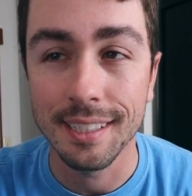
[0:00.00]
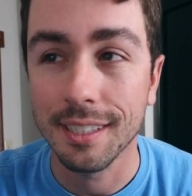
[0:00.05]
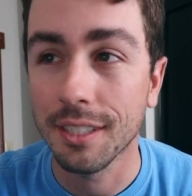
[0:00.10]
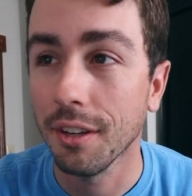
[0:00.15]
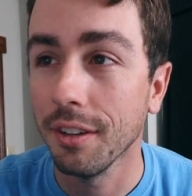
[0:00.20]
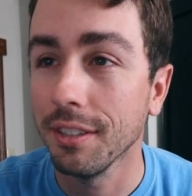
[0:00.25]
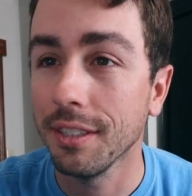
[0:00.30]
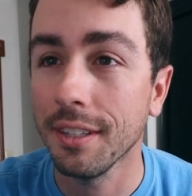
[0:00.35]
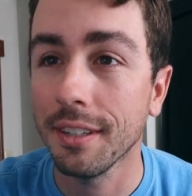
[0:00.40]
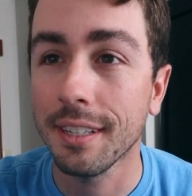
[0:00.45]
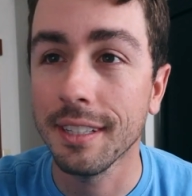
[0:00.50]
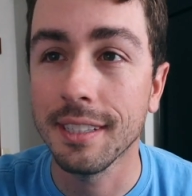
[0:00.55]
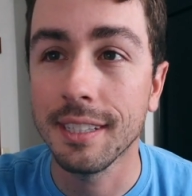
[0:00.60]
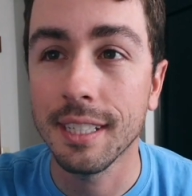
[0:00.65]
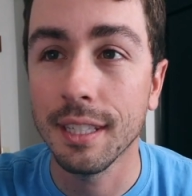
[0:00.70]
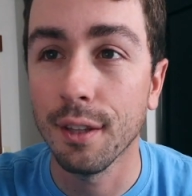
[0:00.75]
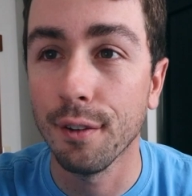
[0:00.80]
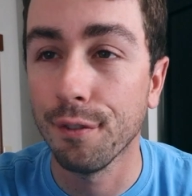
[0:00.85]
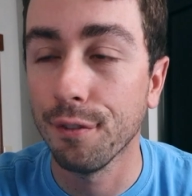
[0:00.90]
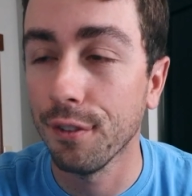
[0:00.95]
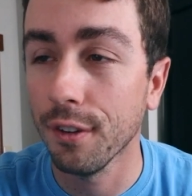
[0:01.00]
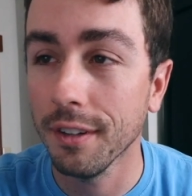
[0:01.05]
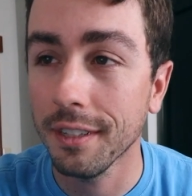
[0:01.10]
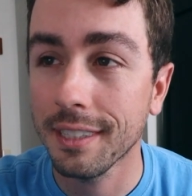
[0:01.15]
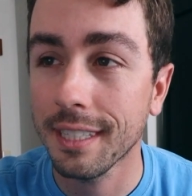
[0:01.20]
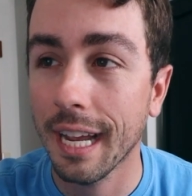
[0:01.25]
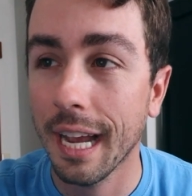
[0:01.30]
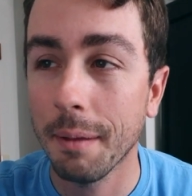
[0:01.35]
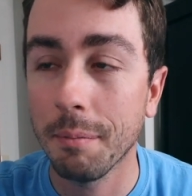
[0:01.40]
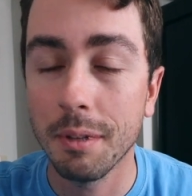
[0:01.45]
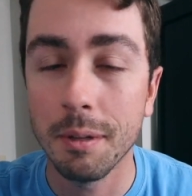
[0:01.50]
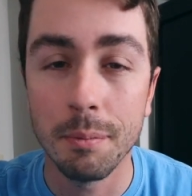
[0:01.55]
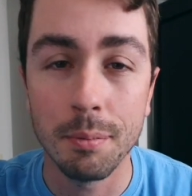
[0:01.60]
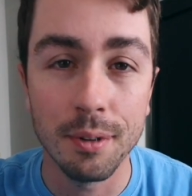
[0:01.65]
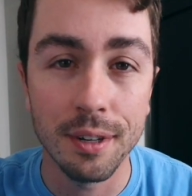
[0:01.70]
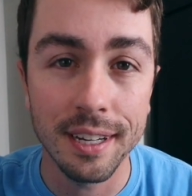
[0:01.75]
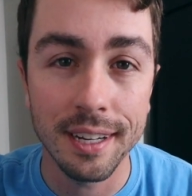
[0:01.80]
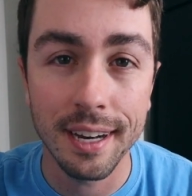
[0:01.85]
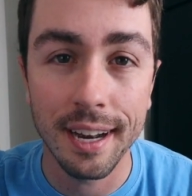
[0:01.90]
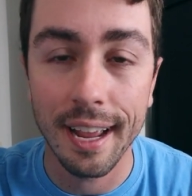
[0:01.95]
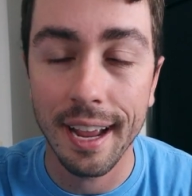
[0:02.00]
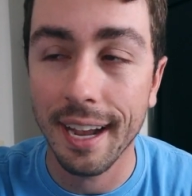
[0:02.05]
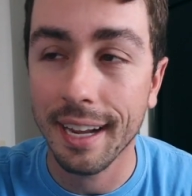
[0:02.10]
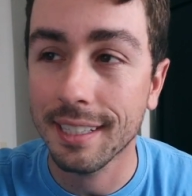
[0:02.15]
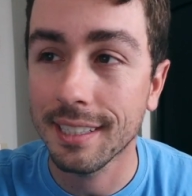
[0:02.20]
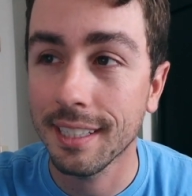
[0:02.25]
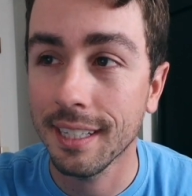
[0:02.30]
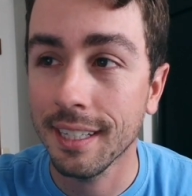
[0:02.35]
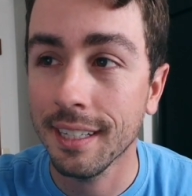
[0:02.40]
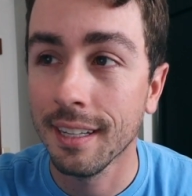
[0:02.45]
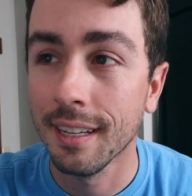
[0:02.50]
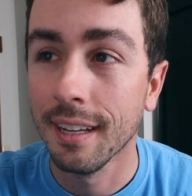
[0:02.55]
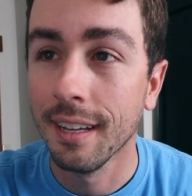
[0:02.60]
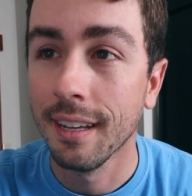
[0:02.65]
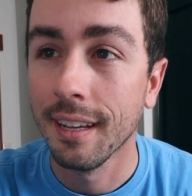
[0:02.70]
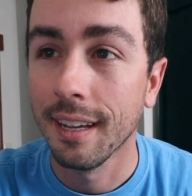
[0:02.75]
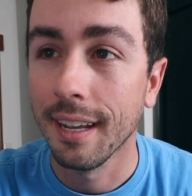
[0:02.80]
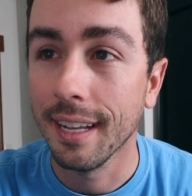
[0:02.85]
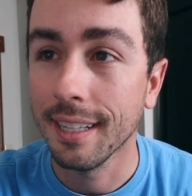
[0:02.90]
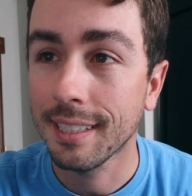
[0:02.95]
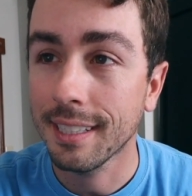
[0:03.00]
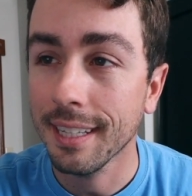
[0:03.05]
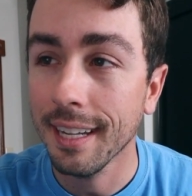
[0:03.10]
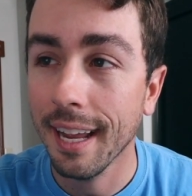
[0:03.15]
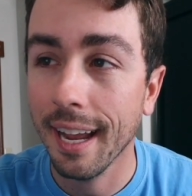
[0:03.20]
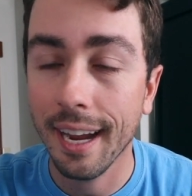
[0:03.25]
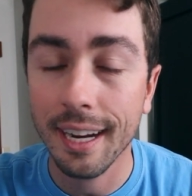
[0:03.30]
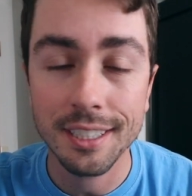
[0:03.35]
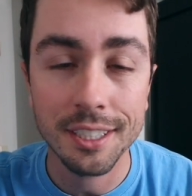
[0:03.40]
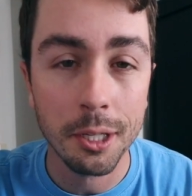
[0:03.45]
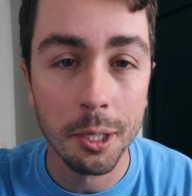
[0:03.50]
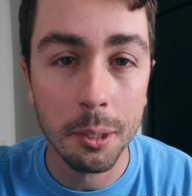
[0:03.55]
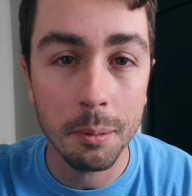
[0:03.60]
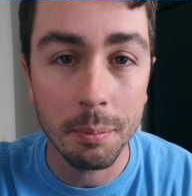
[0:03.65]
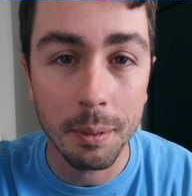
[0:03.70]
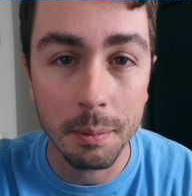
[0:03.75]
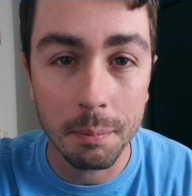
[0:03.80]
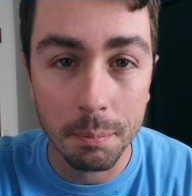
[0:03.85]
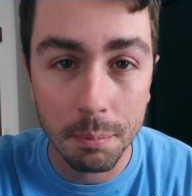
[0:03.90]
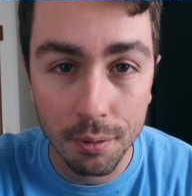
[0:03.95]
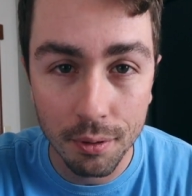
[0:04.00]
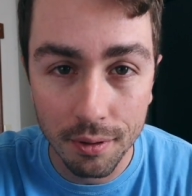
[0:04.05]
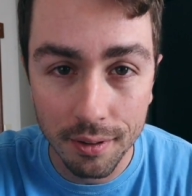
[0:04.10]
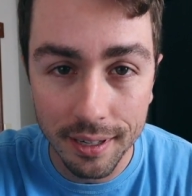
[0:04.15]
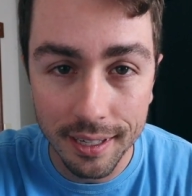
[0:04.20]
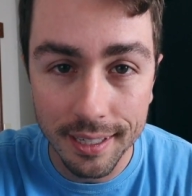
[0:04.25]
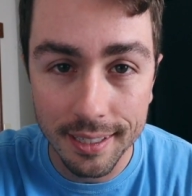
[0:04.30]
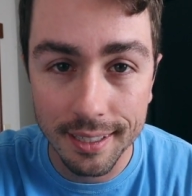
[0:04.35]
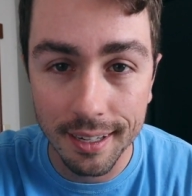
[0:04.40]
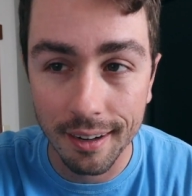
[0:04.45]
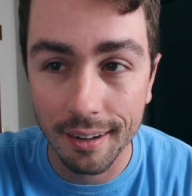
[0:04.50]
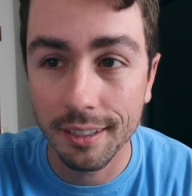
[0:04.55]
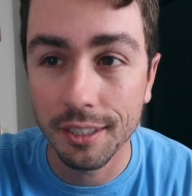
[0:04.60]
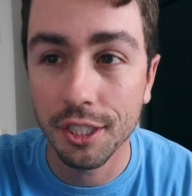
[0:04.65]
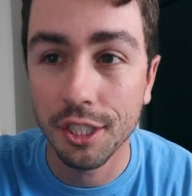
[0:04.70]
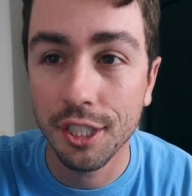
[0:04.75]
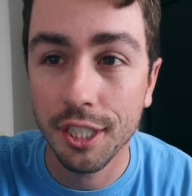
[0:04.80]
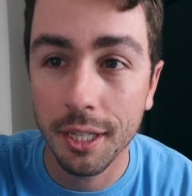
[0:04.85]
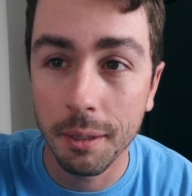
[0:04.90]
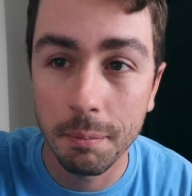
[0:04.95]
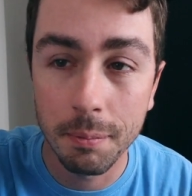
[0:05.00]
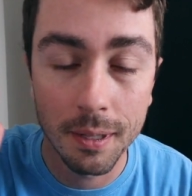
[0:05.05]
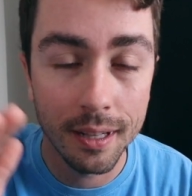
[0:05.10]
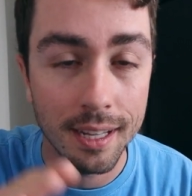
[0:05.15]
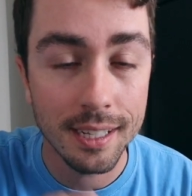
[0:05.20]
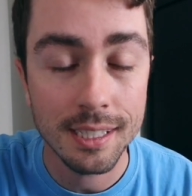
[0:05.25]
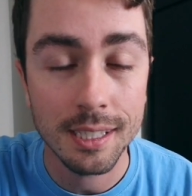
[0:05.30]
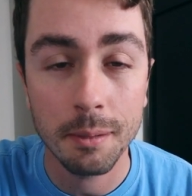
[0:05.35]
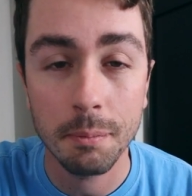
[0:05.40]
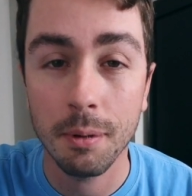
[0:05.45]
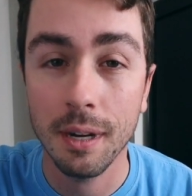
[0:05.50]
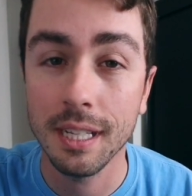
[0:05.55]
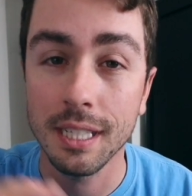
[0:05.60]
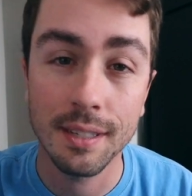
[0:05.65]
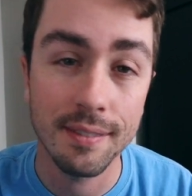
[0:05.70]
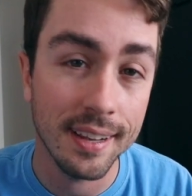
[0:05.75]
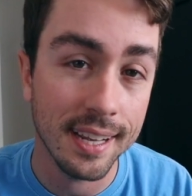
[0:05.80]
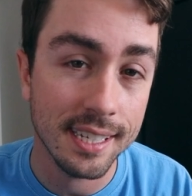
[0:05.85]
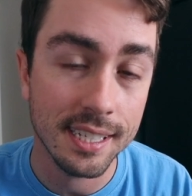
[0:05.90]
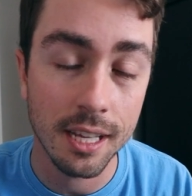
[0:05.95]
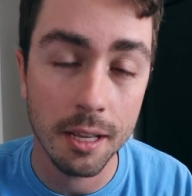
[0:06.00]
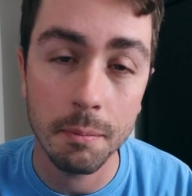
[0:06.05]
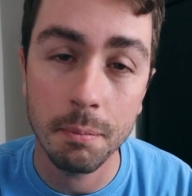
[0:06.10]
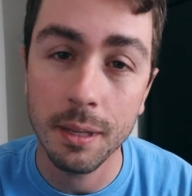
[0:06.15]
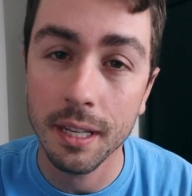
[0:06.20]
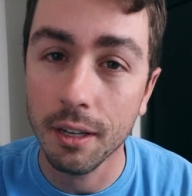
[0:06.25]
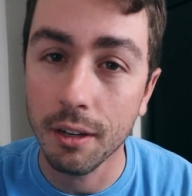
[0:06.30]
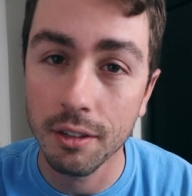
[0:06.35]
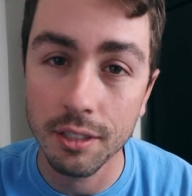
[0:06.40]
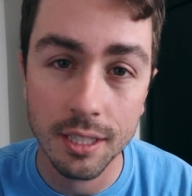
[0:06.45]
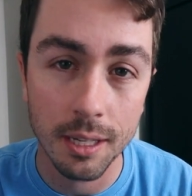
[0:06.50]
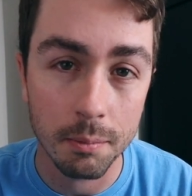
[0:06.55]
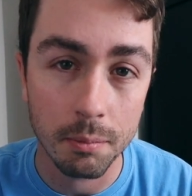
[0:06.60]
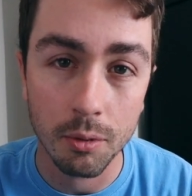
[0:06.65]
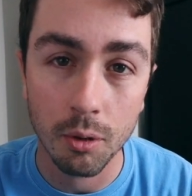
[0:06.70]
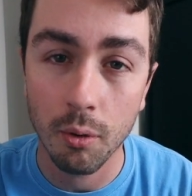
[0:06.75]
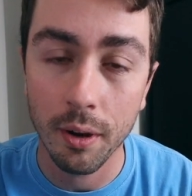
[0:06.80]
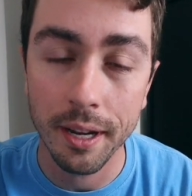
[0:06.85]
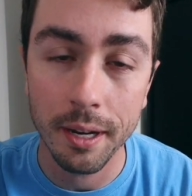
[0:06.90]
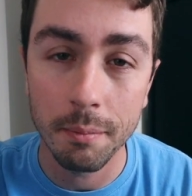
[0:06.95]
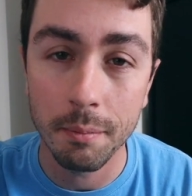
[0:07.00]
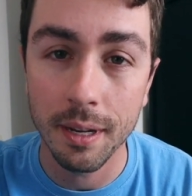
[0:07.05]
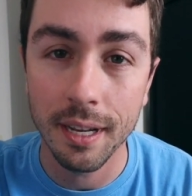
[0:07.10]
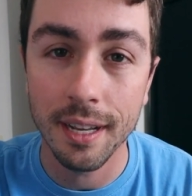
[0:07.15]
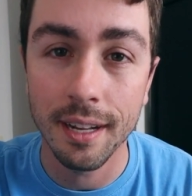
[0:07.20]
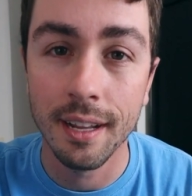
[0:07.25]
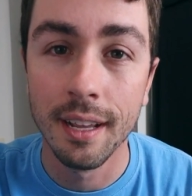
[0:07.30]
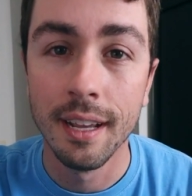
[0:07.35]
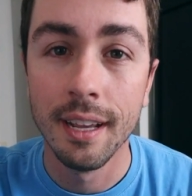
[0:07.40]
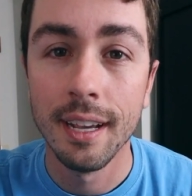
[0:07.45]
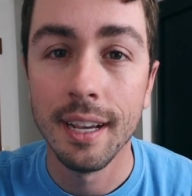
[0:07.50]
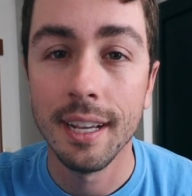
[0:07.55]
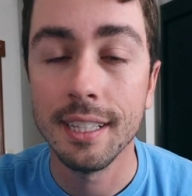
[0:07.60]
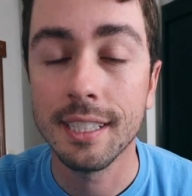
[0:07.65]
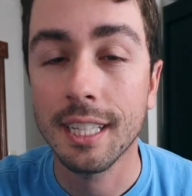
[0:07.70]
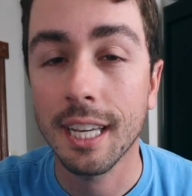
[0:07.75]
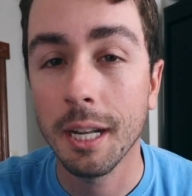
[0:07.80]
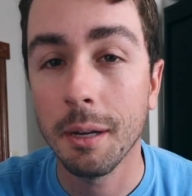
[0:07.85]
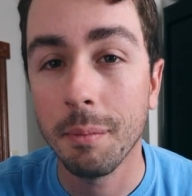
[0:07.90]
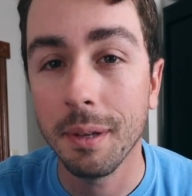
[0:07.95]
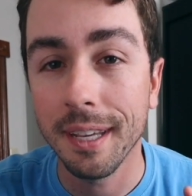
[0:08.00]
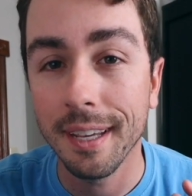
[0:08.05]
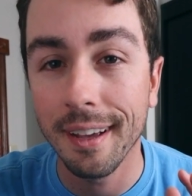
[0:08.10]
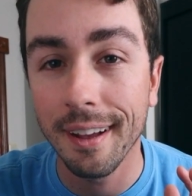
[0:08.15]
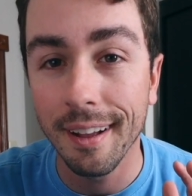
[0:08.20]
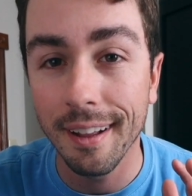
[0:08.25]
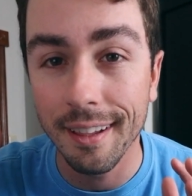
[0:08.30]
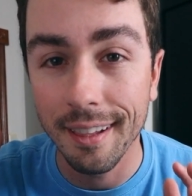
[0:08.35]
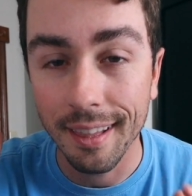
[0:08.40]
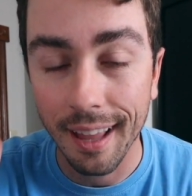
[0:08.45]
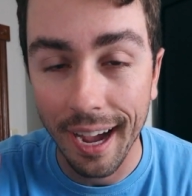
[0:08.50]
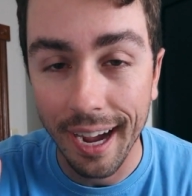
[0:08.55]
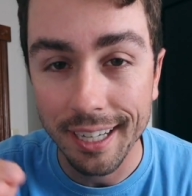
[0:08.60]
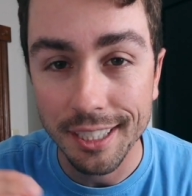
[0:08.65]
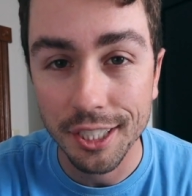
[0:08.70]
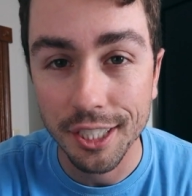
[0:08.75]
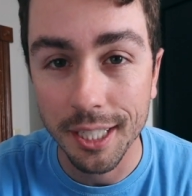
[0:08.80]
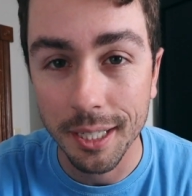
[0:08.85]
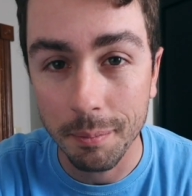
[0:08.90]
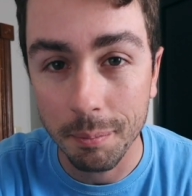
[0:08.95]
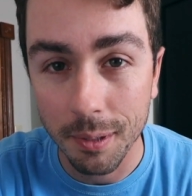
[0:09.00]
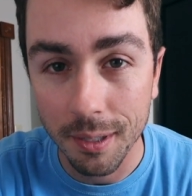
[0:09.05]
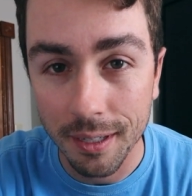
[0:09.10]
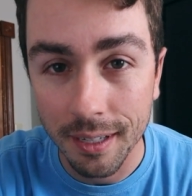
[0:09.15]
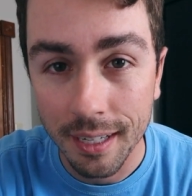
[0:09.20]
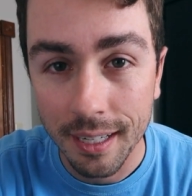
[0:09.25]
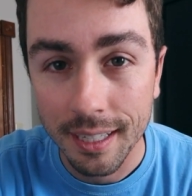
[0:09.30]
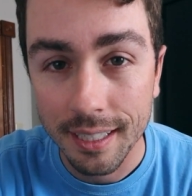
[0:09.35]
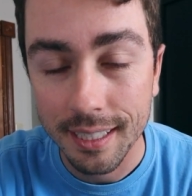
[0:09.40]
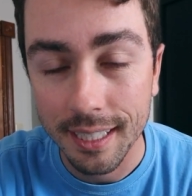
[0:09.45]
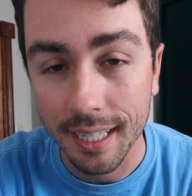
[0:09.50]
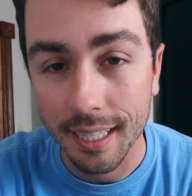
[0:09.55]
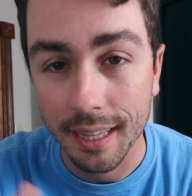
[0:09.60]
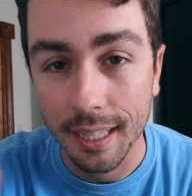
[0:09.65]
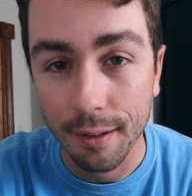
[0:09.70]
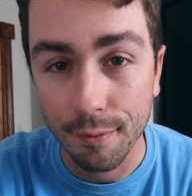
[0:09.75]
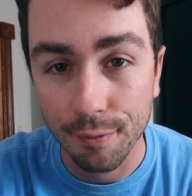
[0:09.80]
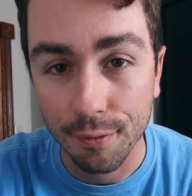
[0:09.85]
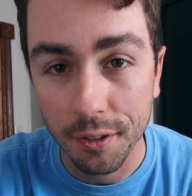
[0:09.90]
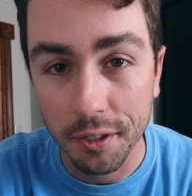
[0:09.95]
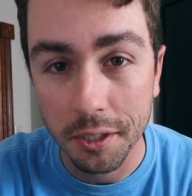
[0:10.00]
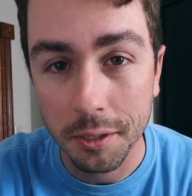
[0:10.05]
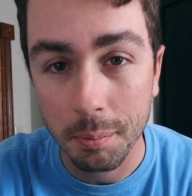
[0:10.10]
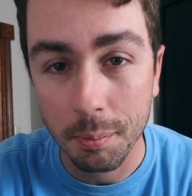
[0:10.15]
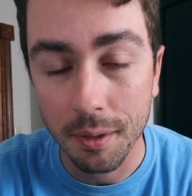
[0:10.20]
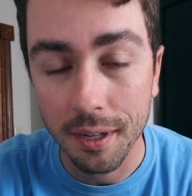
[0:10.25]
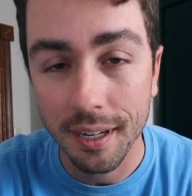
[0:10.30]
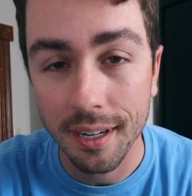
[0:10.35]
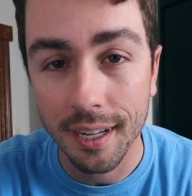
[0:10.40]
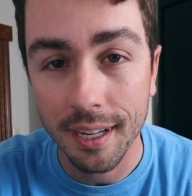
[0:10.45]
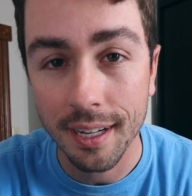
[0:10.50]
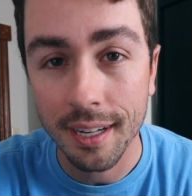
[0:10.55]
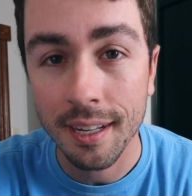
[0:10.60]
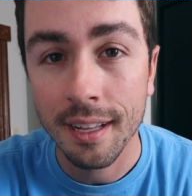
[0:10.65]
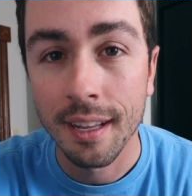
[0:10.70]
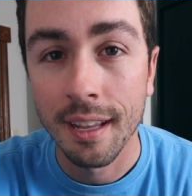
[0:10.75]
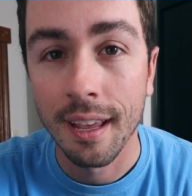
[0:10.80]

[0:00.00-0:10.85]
So as you can see, the first time you breed an Axie, it's gonna actually be pretty darn cheap. Unless the price of SLP goes up quite a bit, it's gonna be a lot cheaper to get that first breed in,